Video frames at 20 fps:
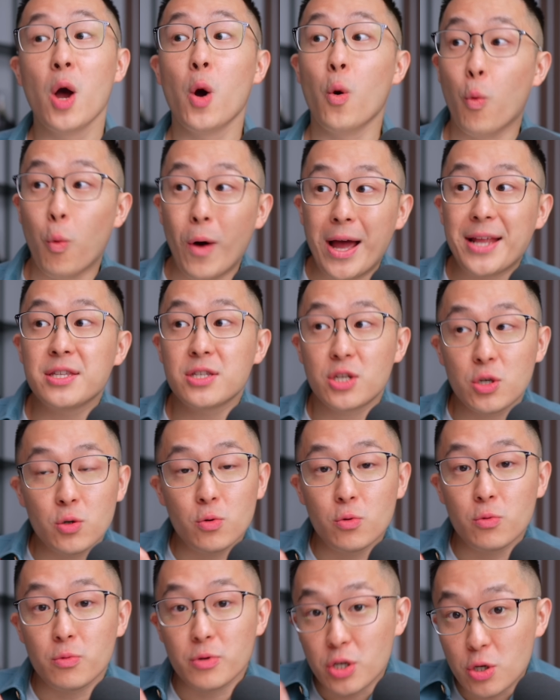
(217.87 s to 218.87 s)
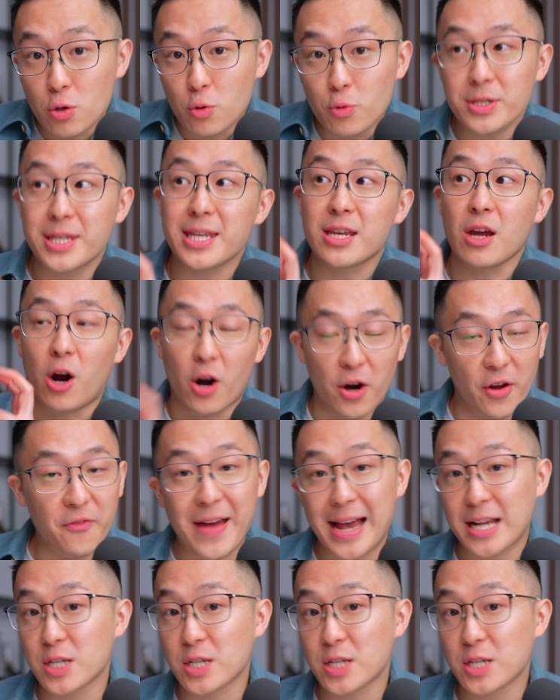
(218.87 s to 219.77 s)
when to use the artifacts